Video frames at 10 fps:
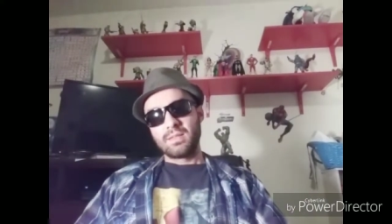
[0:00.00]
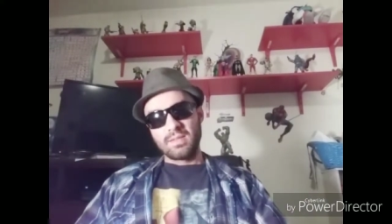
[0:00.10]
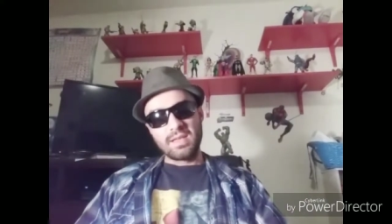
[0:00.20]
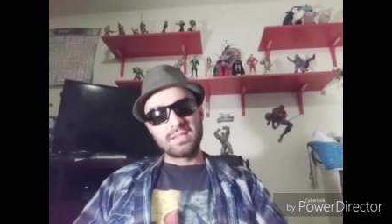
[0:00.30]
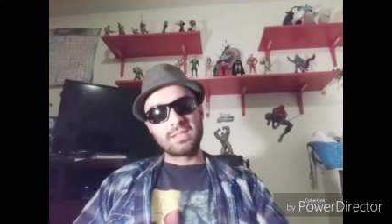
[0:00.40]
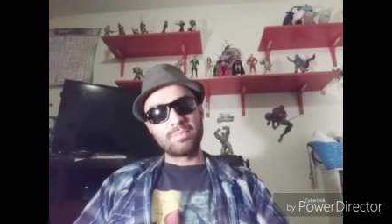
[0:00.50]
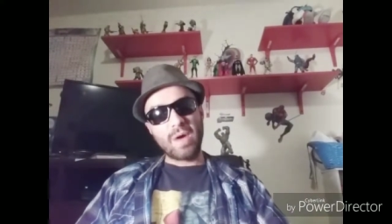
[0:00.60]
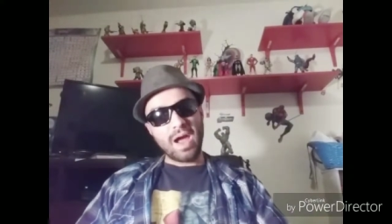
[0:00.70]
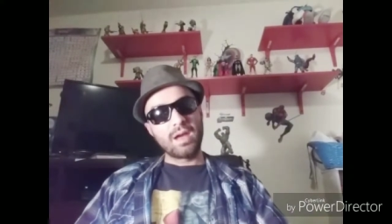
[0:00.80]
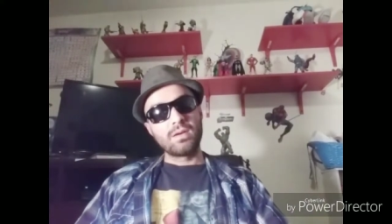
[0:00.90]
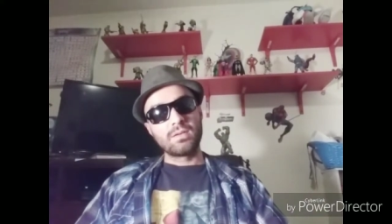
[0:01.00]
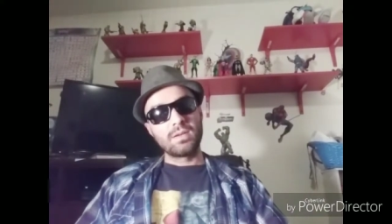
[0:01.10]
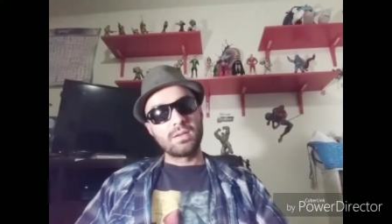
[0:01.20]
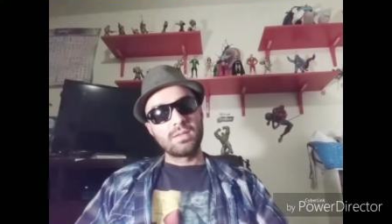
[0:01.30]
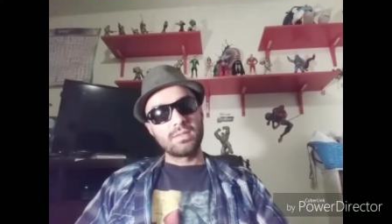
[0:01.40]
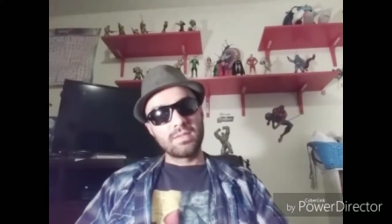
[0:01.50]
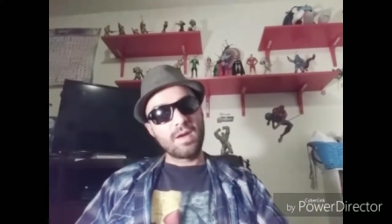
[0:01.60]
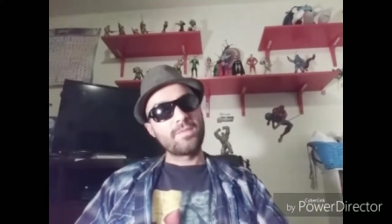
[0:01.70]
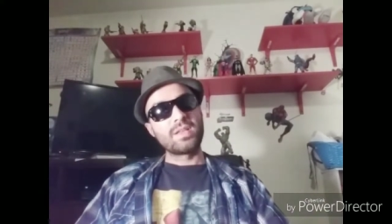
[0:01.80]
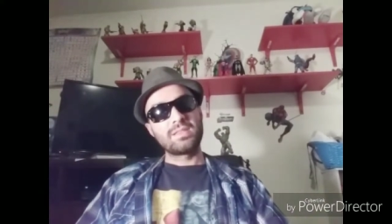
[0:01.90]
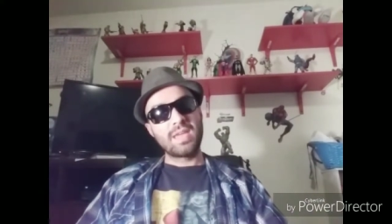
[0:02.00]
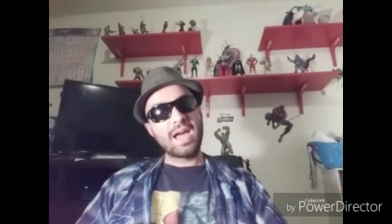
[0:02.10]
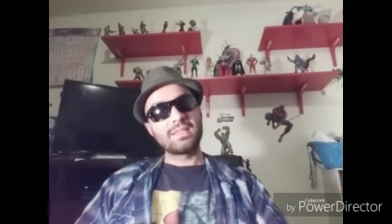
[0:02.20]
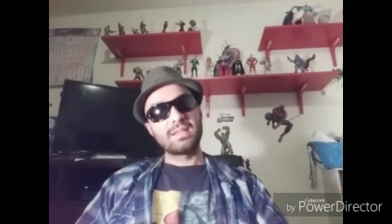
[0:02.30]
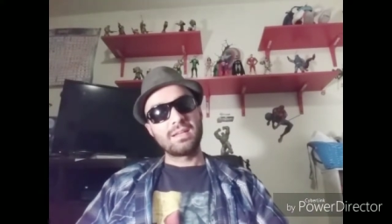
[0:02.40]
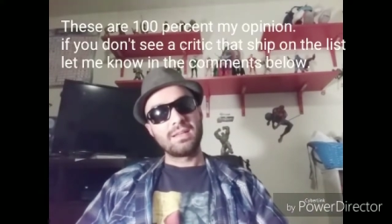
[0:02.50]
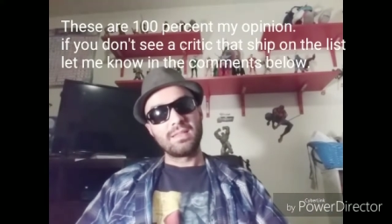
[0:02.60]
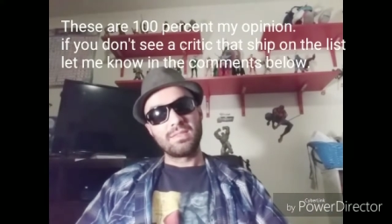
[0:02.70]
They inspired. They are fantastic.